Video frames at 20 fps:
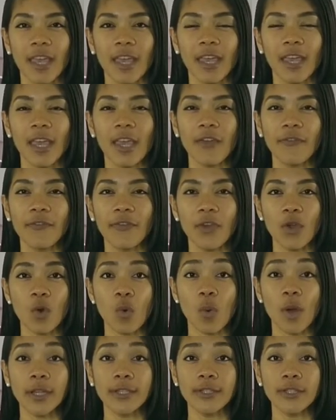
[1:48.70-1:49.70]
If you
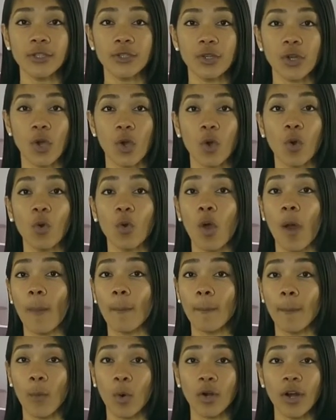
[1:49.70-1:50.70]
want to know
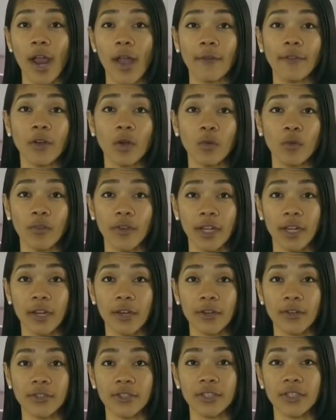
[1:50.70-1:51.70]
more about
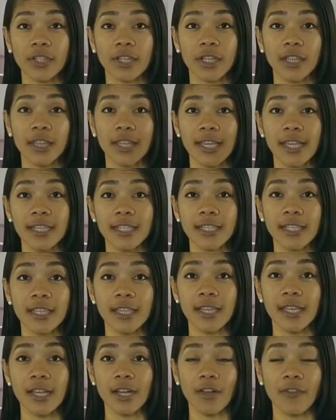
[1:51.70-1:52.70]
veneers, click the
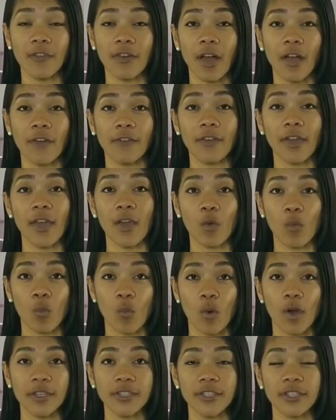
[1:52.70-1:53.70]
link above and
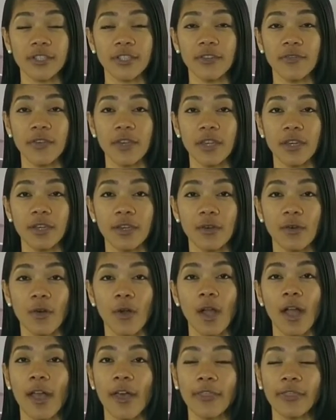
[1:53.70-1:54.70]
watch the video
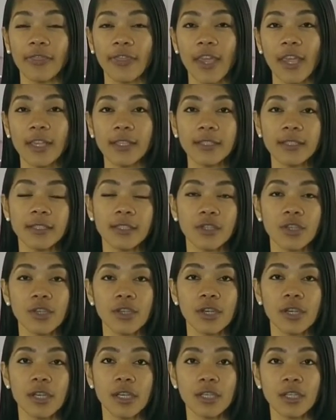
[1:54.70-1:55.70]
Things you
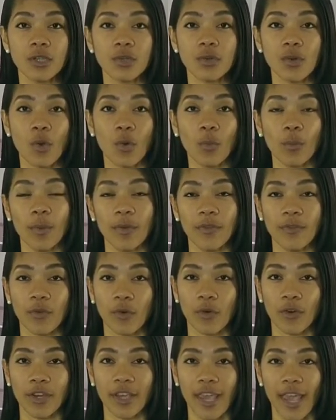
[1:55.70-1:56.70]
need to know
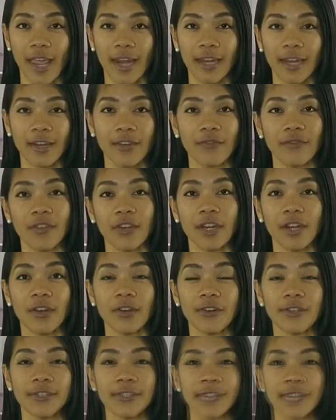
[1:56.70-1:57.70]
before getting
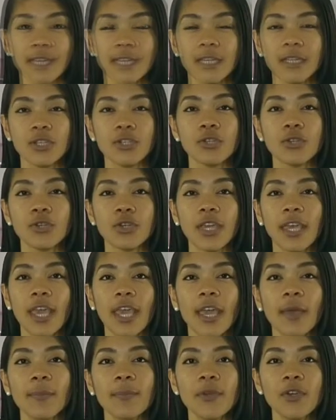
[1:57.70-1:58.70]
veneers. To
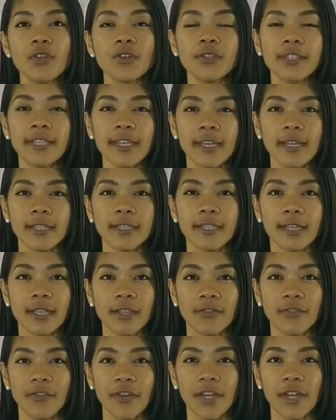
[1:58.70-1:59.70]
keep your
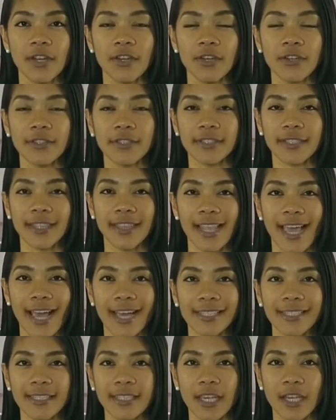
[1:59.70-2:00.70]
dental veneers
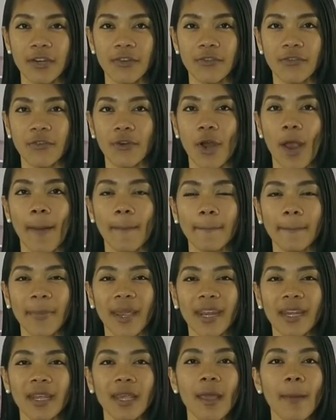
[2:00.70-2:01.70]
lasting for
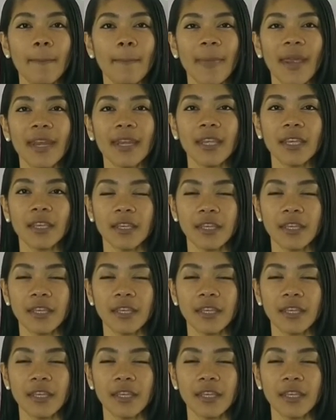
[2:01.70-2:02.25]
many, many